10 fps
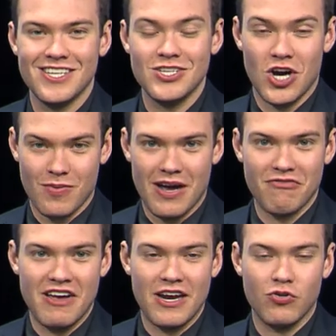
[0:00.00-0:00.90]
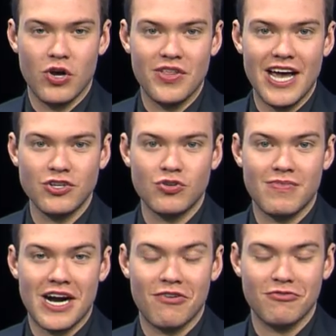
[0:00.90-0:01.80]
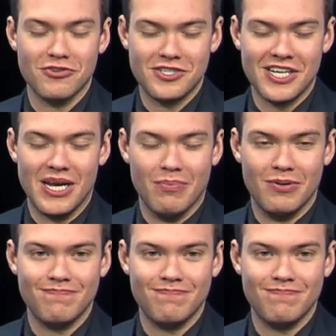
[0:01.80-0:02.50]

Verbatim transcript: Talk about a fan who'll go the extra mile for his team.